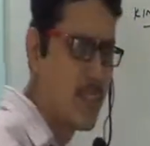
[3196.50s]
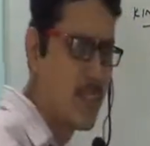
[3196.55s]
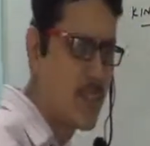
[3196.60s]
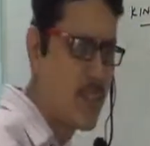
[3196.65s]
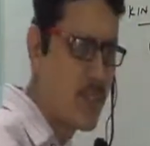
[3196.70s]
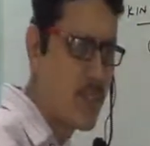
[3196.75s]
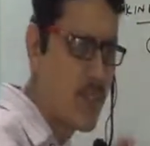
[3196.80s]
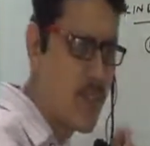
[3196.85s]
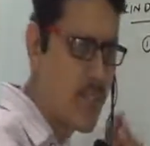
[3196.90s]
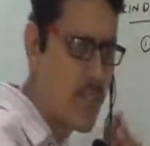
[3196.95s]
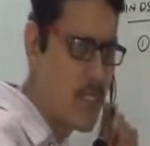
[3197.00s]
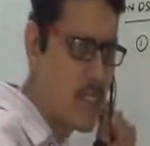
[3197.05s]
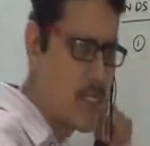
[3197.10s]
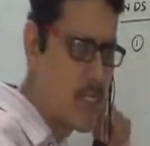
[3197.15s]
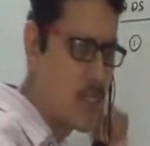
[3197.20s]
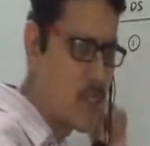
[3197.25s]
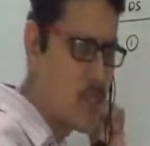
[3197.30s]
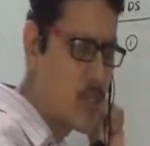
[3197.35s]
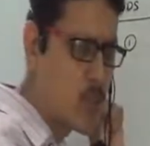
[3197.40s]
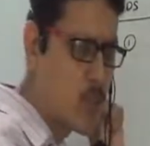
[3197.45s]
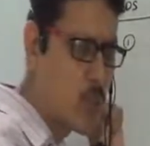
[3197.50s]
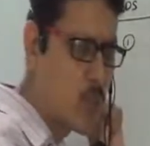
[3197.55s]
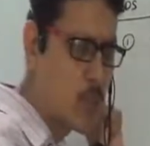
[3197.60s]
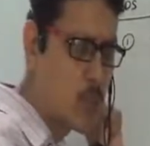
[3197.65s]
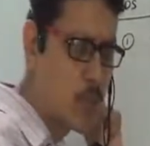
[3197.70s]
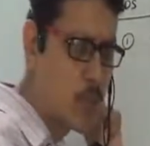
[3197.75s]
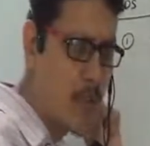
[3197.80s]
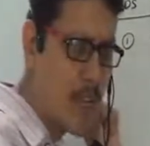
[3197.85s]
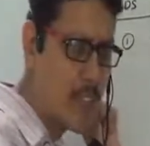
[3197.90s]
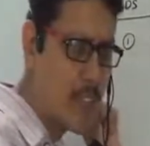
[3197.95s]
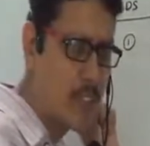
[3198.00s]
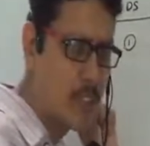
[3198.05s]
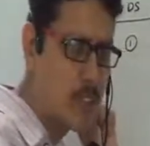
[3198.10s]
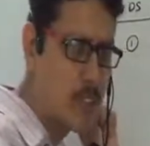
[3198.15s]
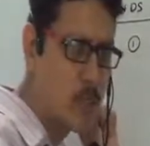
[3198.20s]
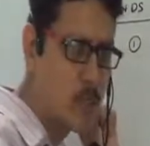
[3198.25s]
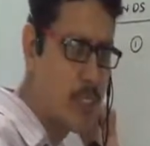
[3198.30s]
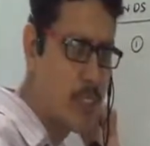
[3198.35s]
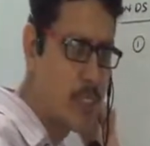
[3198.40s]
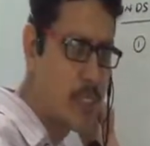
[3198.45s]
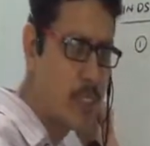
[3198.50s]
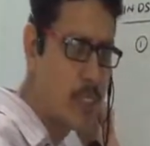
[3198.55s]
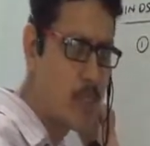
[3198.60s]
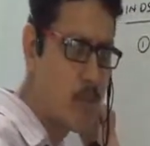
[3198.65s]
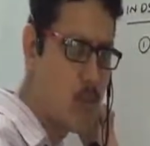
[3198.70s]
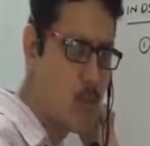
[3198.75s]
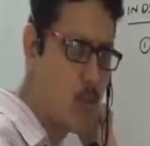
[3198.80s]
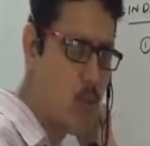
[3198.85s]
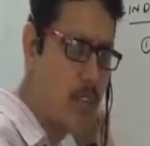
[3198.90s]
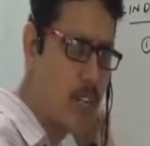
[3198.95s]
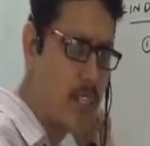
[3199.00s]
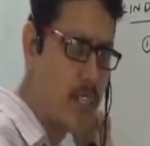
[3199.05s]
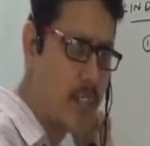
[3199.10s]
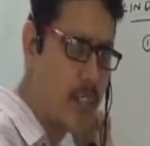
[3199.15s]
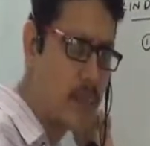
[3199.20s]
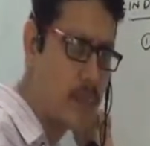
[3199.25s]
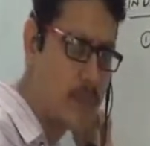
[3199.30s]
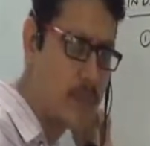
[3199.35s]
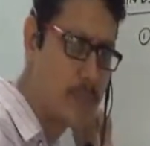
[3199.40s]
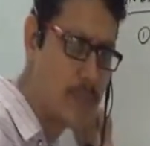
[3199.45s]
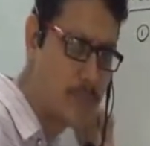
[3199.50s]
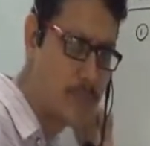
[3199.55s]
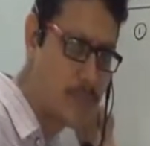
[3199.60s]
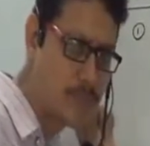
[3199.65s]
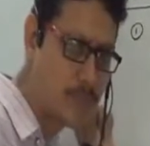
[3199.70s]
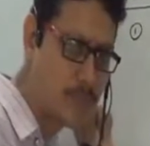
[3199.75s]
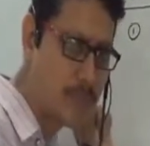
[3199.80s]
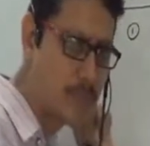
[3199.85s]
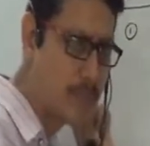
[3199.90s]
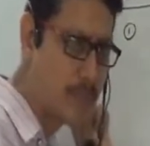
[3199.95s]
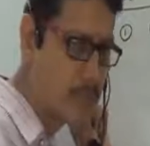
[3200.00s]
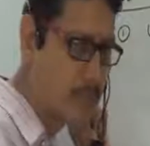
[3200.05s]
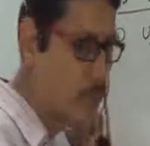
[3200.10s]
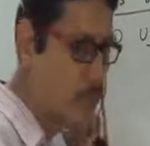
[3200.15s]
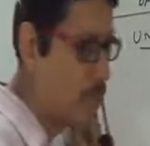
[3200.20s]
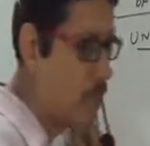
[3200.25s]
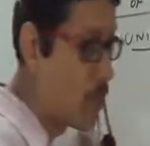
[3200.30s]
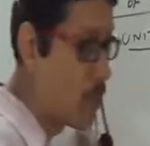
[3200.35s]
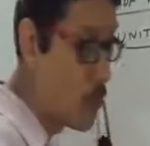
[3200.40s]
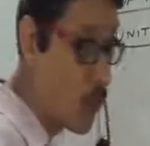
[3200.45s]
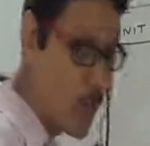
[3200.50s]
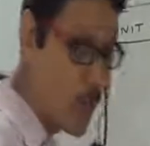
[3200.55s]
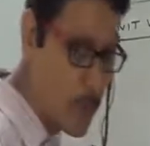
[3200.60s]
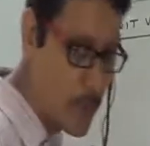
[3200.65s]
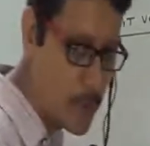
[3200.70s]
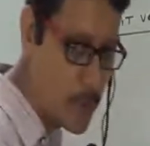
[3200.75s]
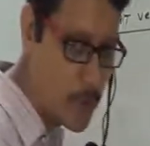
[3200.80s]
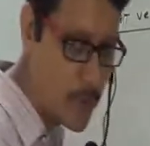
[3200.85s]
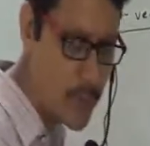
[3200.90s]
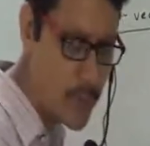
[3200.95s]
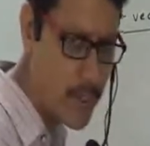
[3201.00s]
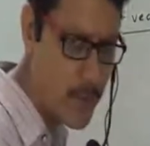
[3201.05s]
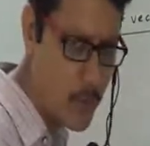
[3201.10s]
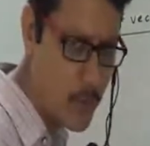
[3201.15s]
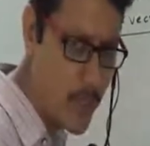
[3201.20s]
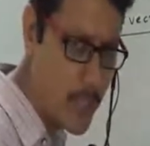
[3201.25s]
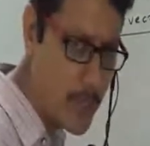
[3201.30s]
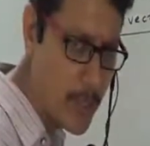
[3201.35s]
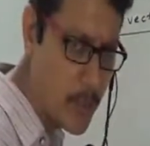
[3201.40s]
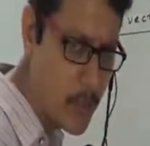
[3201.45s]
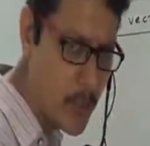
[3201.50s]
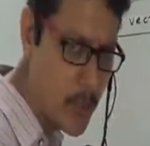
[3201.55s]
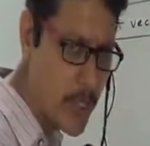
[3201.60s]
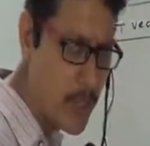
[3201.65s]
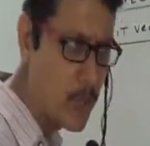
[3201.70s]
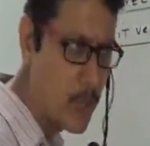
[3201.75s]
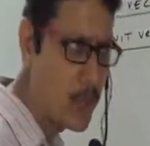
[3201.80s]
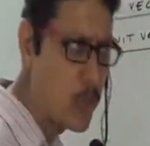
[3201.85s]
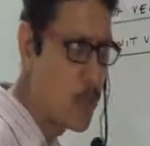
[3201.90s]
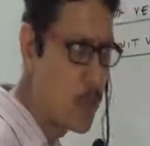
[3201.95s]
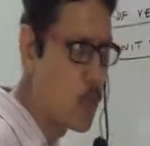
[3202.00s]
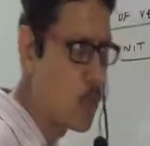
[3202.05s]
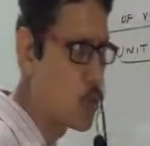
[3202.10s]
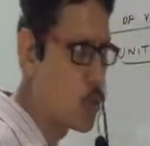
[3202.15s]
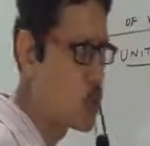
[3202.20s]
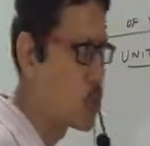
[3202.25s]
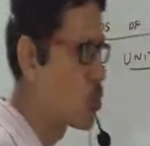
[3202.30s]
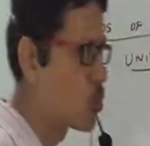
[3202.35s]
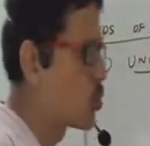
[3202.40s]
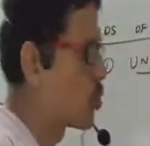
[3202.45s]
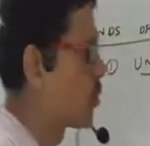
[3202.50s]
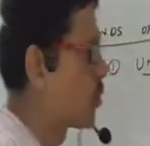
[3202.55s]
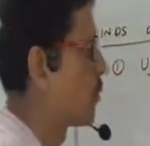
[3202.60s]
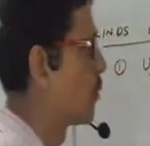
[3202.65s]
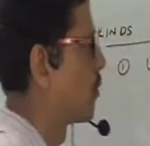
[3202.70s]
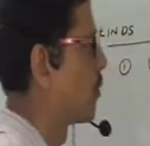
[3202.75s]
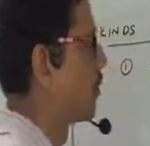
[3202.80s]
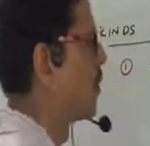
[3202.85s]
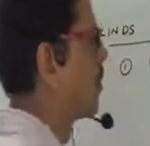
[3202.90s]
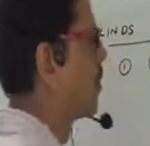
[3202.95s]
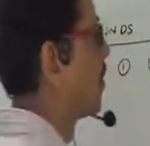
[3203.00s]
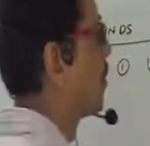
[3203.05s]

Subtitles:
These are the vectors whose magnitude is 1 Newton of force.